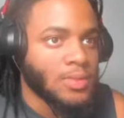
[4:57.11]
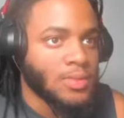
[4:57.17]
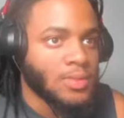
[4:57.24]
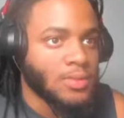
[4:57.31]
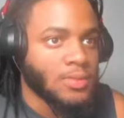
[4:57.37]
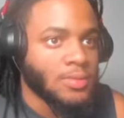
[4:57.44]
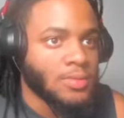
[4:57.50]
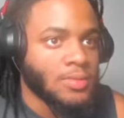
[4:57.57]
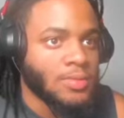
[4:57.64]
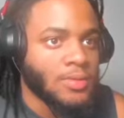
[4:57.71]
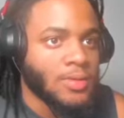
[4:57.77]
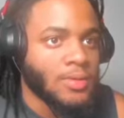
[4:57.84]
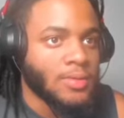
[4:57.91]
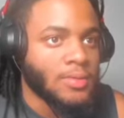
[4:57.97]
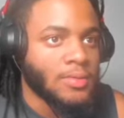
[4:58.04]
takes it
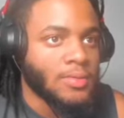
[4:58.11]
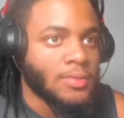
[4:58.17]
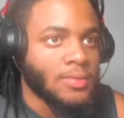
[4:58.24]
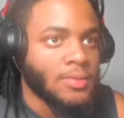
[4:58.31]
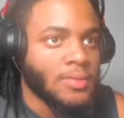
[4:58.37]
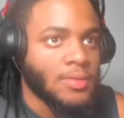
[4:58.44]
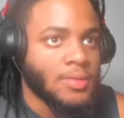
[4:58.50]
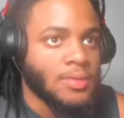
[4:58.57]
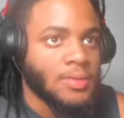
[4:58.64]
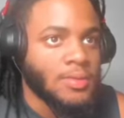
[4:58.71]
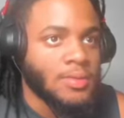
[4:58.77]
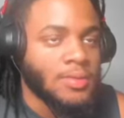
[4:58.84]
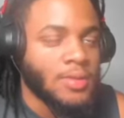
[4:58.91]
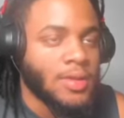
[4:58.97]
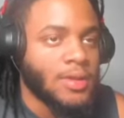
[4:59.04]
in, feeds it to
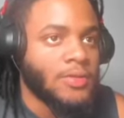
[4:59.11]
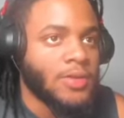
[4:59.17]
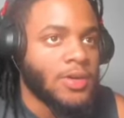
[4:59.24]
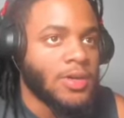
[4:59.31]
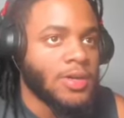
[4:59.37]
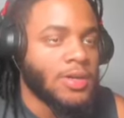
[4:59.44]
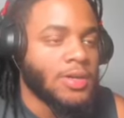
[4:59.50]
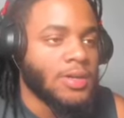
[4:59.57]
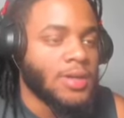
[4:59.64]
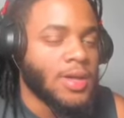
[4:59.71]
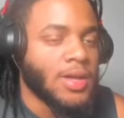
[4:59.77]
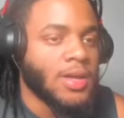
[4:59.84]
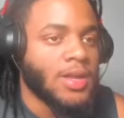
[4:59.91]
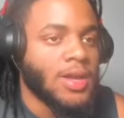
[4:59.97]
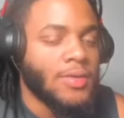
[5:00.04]
Claxton,
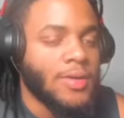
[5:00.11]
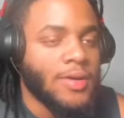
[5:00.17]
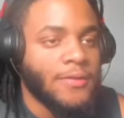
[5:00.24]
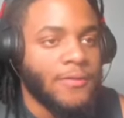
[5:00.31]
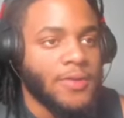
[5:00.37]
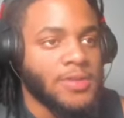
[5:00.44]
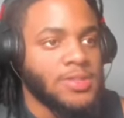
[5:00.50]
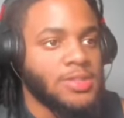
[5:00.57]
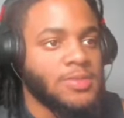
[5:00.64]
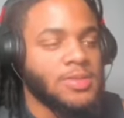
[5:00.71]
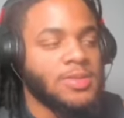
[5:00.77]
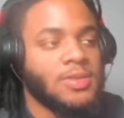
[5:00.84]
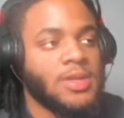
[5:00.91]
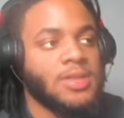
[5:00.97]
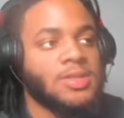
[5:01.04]
and that goes down
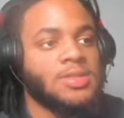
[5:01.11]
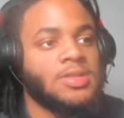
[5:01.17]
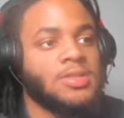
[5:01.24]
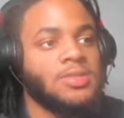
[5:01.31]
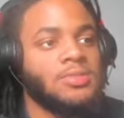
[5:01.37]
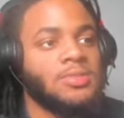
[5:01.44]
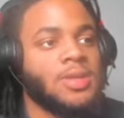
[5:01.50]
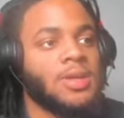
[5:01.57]
plus one.